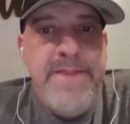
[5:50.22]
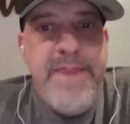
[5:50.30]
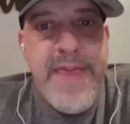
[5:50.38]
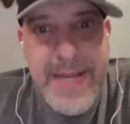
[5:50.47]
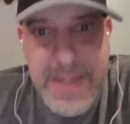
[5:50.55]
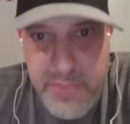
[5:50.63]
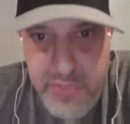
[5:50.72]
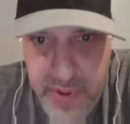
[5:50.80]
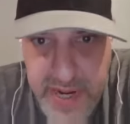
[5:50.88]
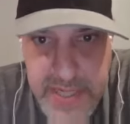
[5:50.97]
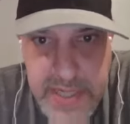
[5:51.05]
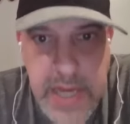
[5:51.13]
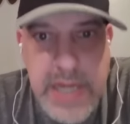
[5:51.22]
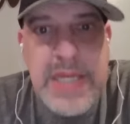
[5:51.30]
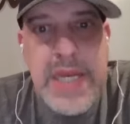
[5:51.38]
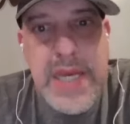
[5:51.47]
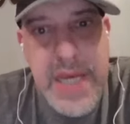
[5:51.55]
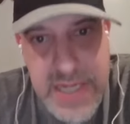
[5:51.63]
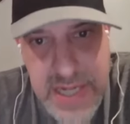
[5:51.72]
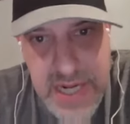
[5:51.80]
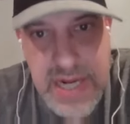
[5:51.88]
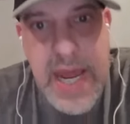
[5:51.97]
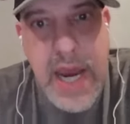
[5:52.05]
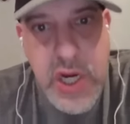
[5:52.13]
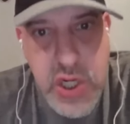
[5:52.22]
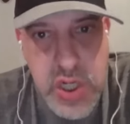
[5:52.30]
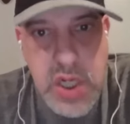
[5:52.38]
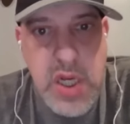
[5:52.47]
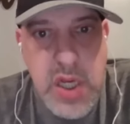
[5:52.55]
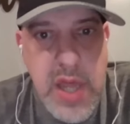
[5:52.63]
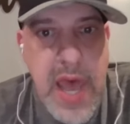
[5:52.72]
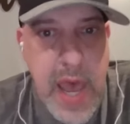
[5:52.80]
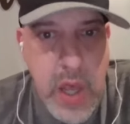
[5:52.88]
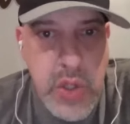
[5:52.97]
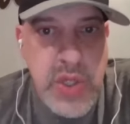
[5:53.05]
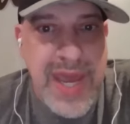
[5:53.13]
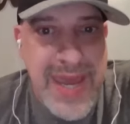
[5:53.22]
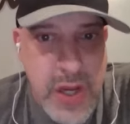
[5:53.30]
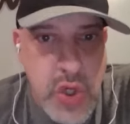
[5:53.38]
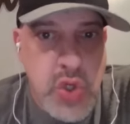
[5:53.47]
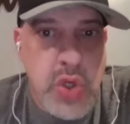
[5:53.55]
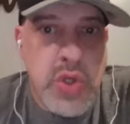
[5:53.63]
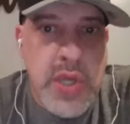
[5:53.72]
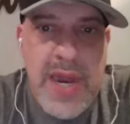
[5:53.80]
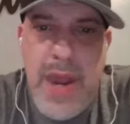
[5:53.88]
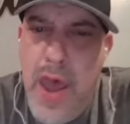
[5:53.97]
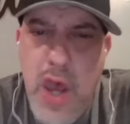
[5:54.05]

this brings us to his connection to the hells angels and